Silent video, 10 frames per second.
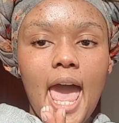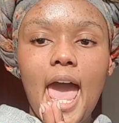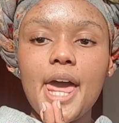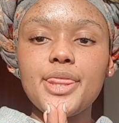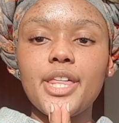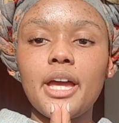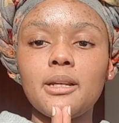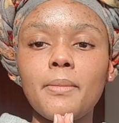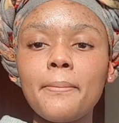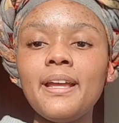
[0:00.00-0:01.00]
and
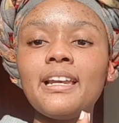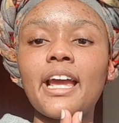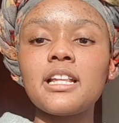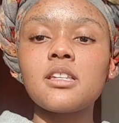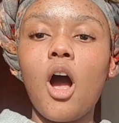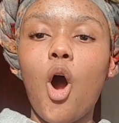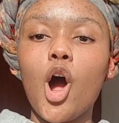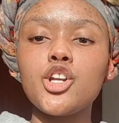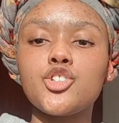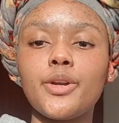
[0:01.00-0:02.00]
then maybe later
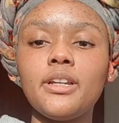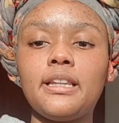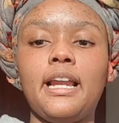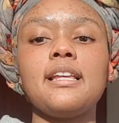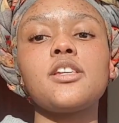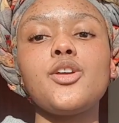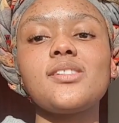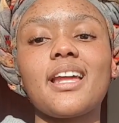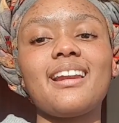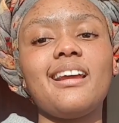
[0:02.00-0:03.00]
on during the day, let's say you
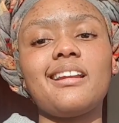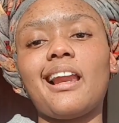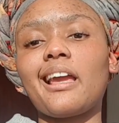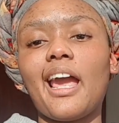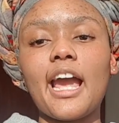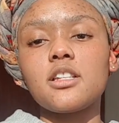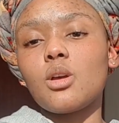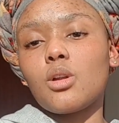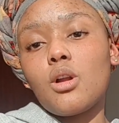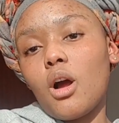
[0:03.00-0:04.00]
studied at like 8
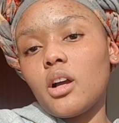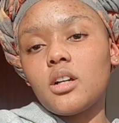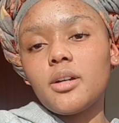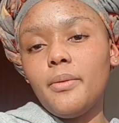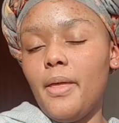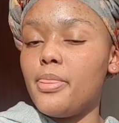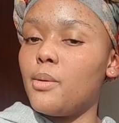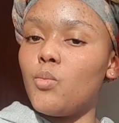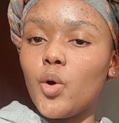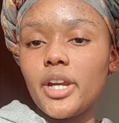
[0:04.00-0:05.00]
o'clock in the
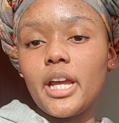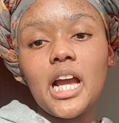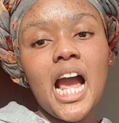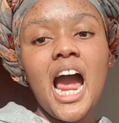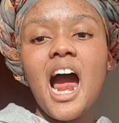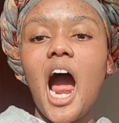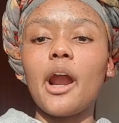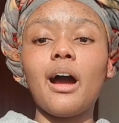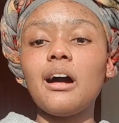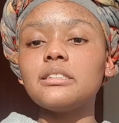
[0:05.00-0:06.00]
morning,
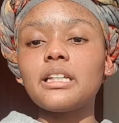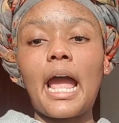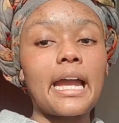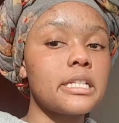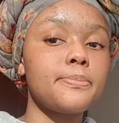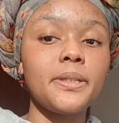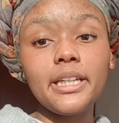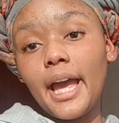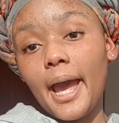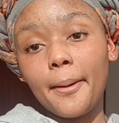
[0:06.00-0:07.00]
around 8
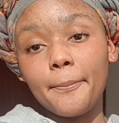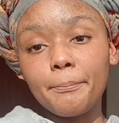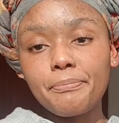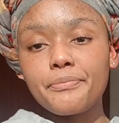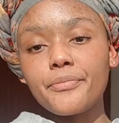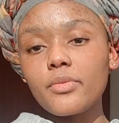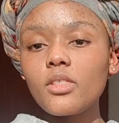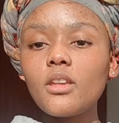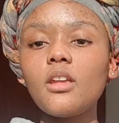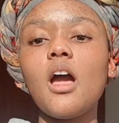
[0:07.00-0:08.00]
p.m.,
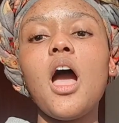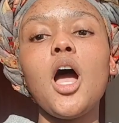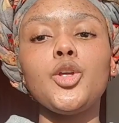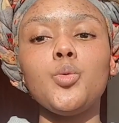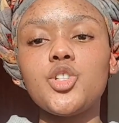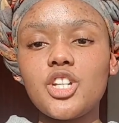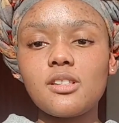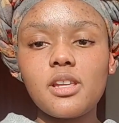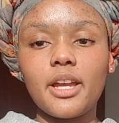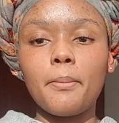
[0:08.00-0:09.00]
you would just
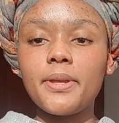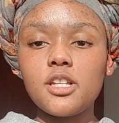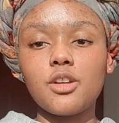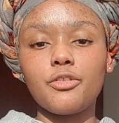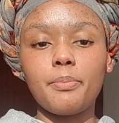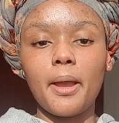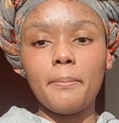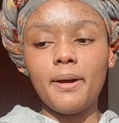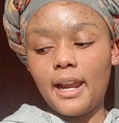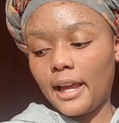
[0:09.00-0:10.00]
take a piece of
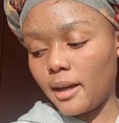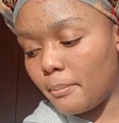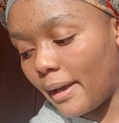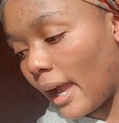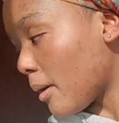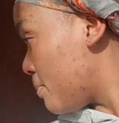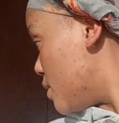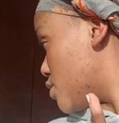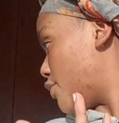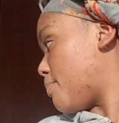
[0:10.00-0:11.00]
paper, like a blank
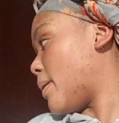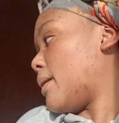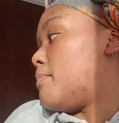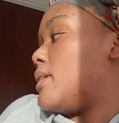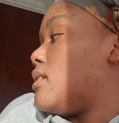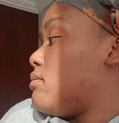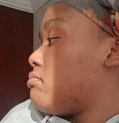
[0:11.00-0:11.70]
piece of paper